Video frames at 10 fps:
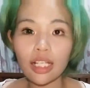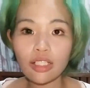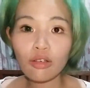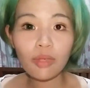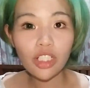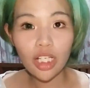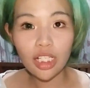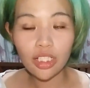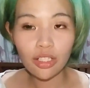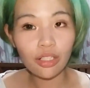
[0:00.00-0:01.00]
It's so much
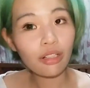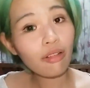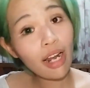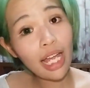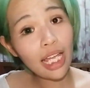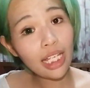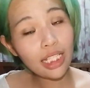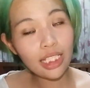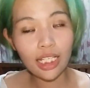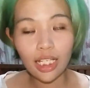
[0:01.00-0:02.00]
easier,
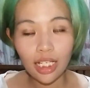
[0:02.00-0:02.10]
right?